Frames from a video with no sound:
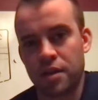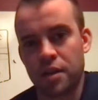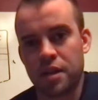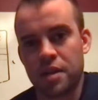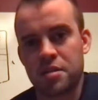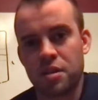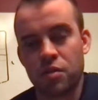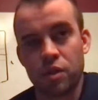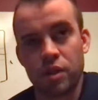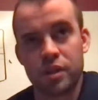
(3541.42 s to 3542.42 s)
think that's an
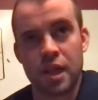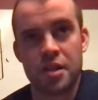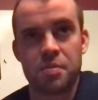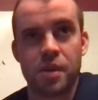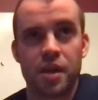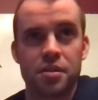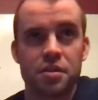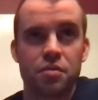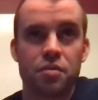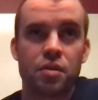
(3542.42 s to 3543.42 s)
overlooked aspect
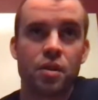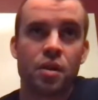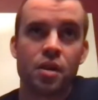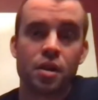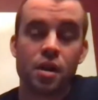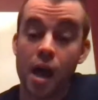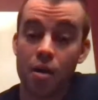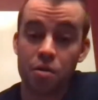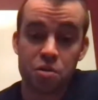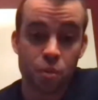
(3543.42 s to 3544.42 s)
of
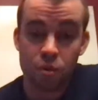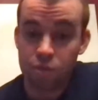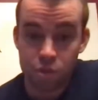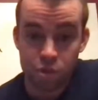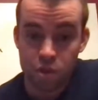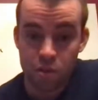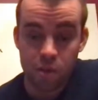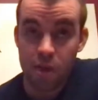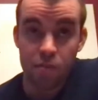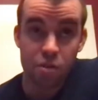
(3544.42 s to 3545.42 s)
our sport for sure,
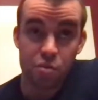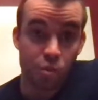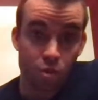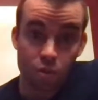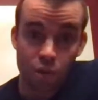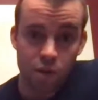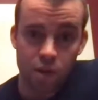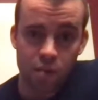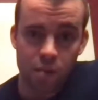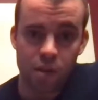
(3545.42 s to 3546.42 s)
but every sport
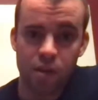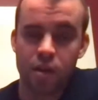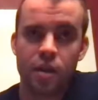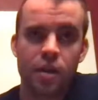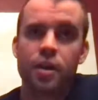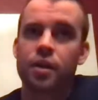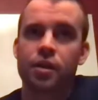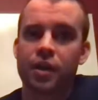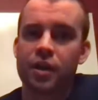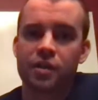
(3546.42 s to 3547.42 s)
really. I mean,
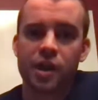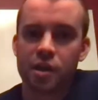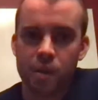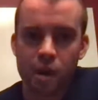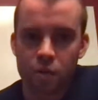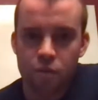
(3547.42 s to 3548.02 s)
you never hear. I tell about-